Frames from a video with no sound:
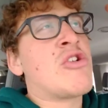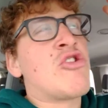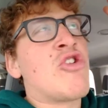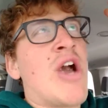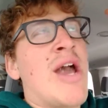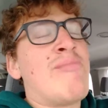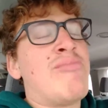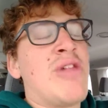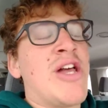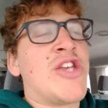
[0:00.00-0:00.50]

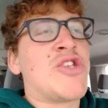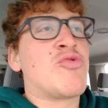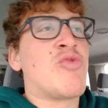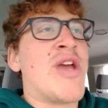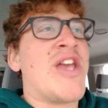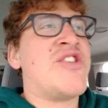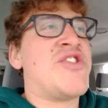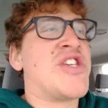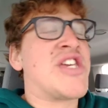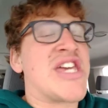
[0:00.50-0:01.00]
God bless
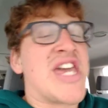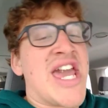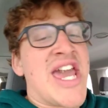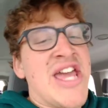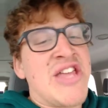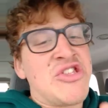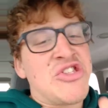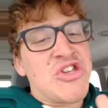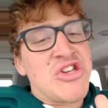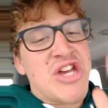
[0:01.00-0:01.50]
Raising
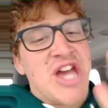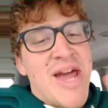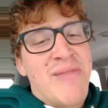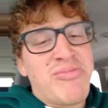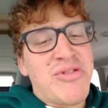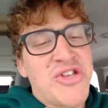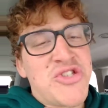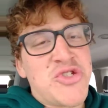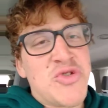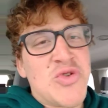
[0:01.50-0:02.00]
Cane's. God
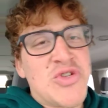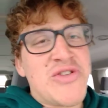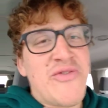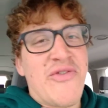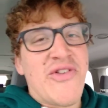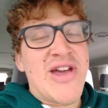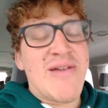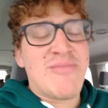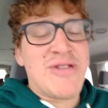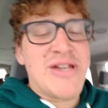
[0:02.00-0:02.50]
bless you and your
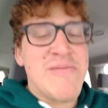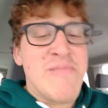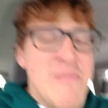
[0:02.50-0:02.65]
family.